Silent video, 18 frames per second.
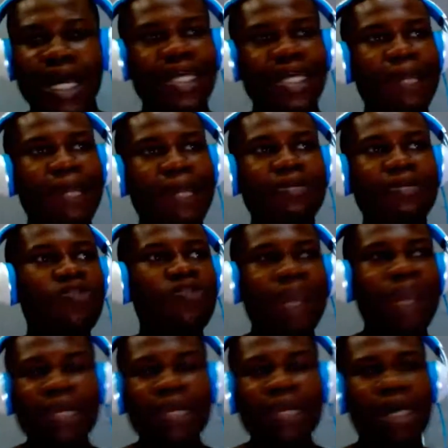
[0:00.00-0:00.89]
And
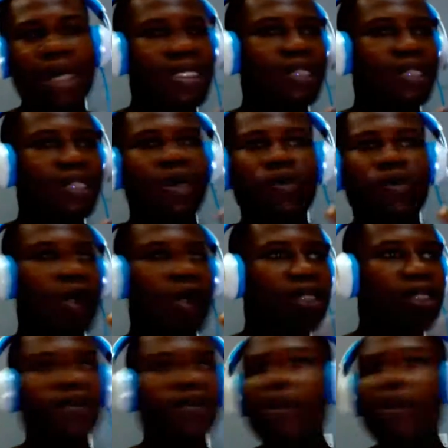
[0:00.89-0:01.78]
you make money
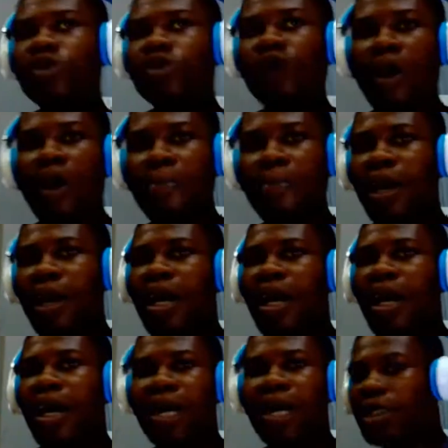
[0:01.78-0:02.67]
when it goes up
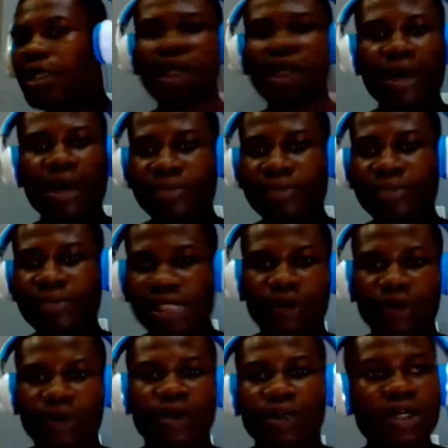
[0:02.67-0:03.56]
and when it comes down.
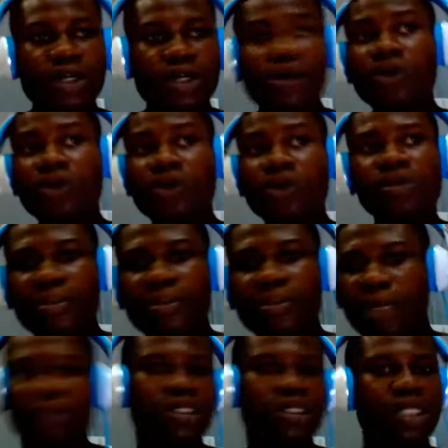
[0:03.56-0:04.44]
When it goes up and
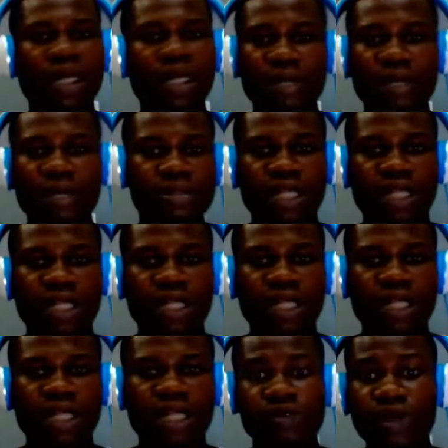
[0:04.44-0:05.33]
when it comes down.
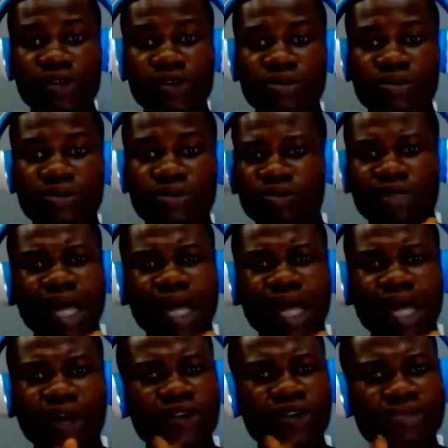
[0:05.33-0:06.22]
That's
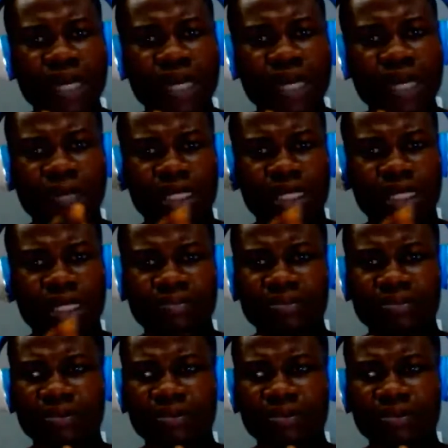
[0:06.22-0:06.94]
how you make money.